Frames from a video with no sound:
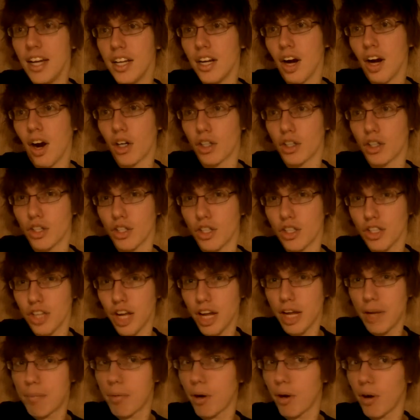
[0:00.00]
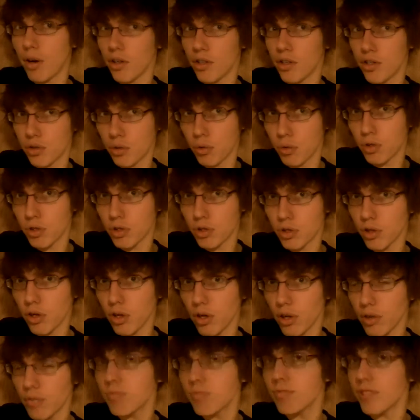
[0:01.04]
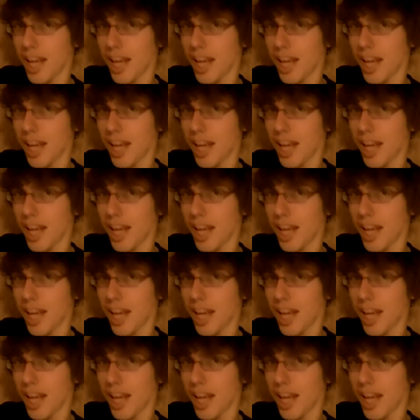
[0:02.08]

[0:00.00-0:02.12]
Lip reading: Archer, Sniper, Sorcerer.